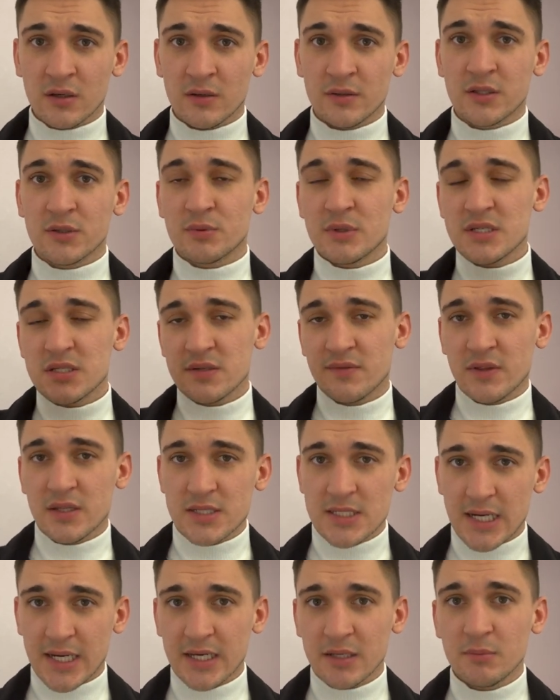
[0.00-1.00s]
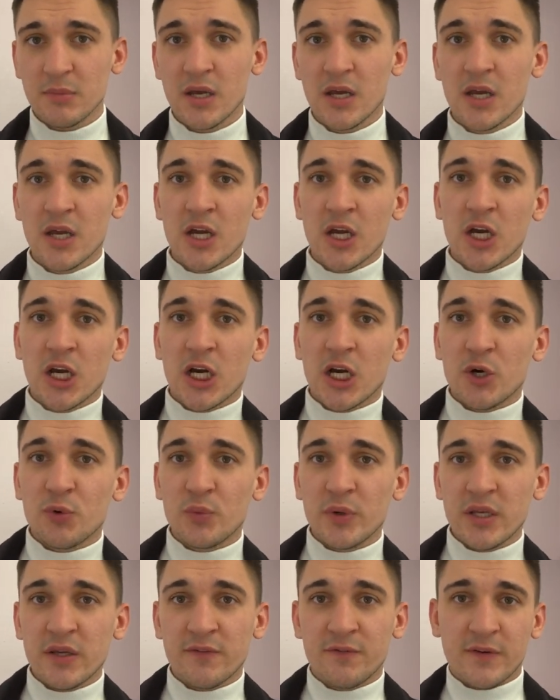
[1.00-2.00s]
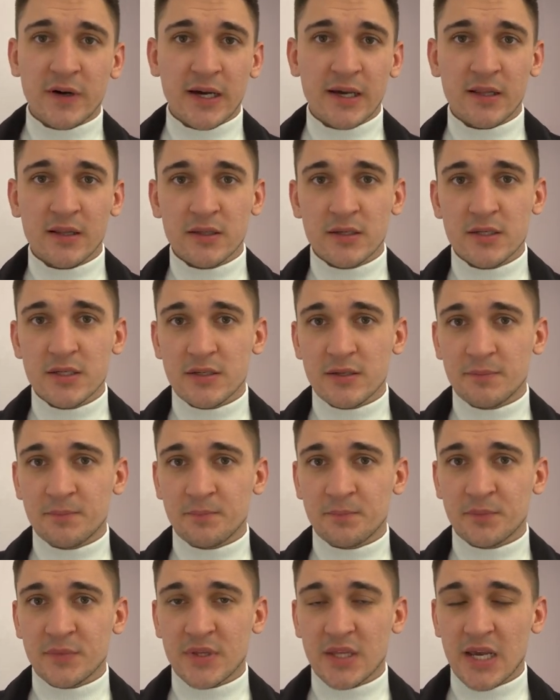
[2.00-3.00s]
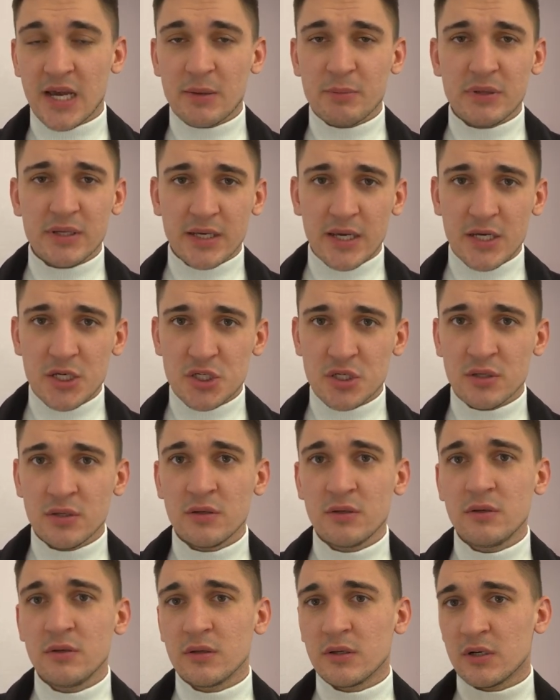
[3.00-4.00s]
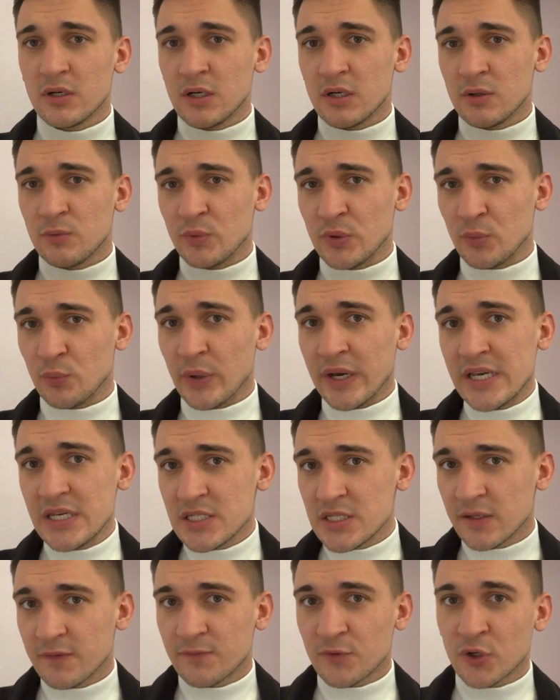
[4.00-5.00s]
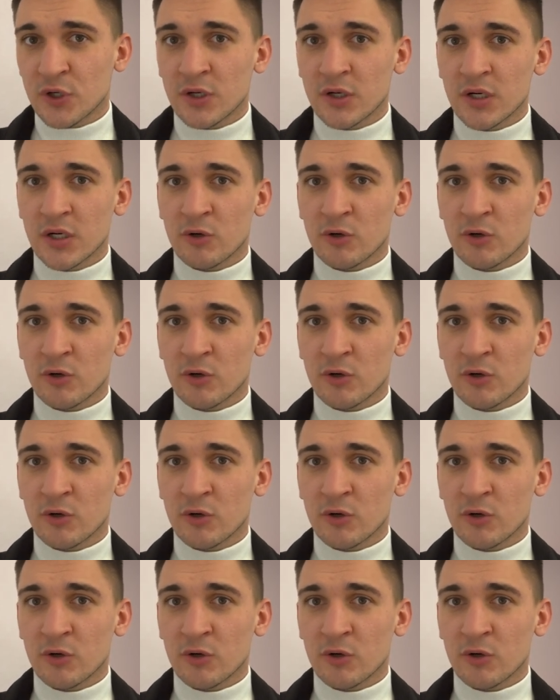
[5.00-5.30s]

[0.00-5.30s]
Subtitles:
the rest of the time, we filed the application, we waited for